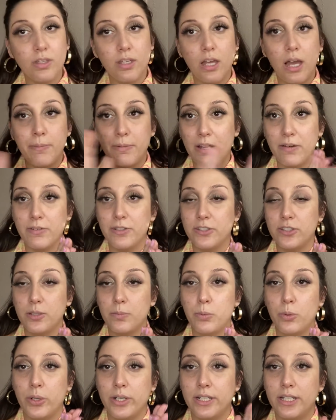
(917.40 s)
I'm never
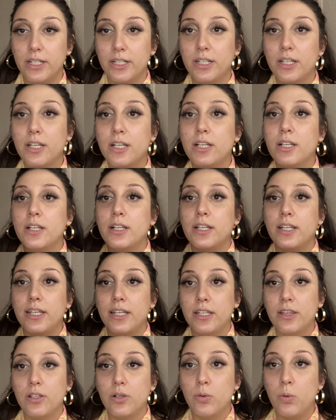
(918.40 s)
disappointed
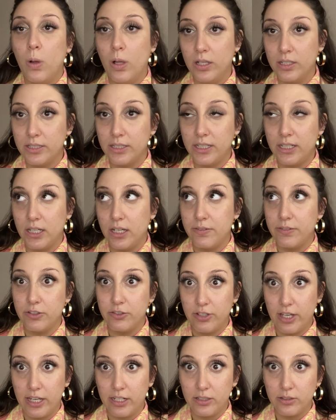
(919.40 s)
in the quality of the
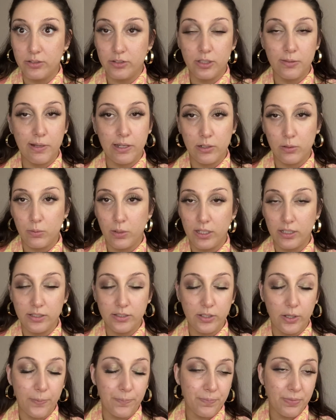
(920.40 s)
shadows, no matter what.
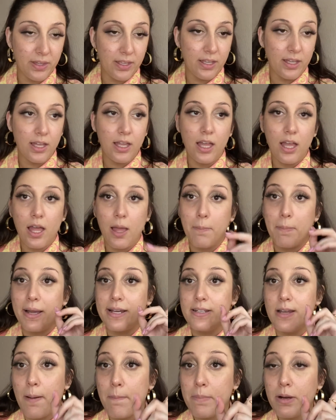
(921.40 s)
So my
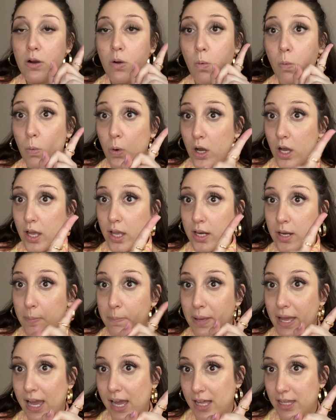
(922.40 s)
number one
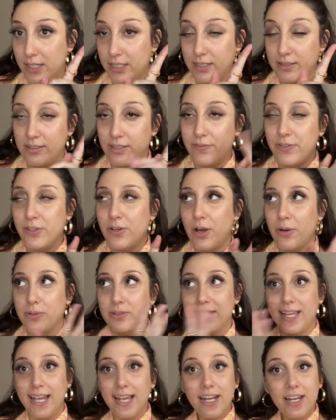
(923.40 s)
palette, even though I was
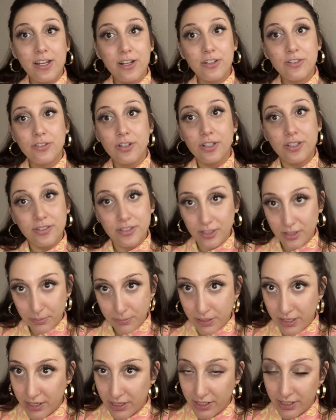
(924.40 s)
hating on Charlotte
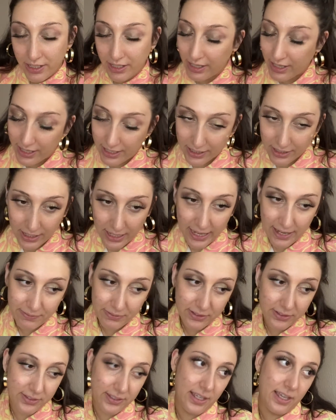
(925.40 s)
Tilbury, I have
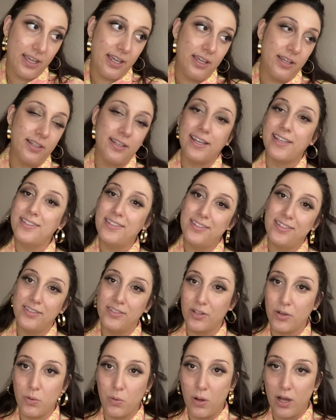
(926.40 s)
to say, and I guess this is
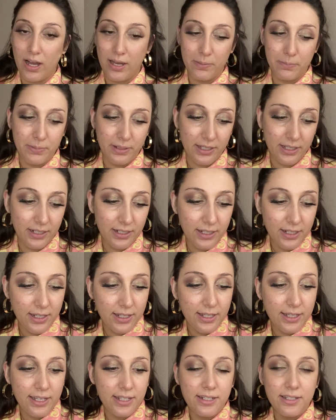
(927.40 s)
a quad, but
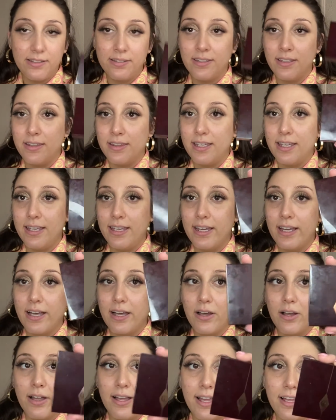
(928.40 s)
it is the
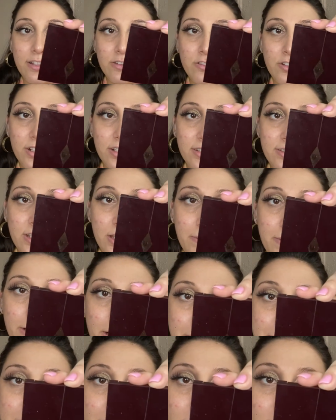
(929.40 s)
Charlotte
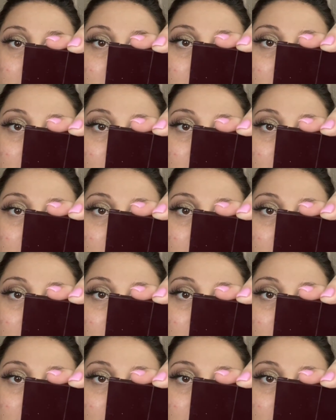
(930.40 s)
Tilbury Pillow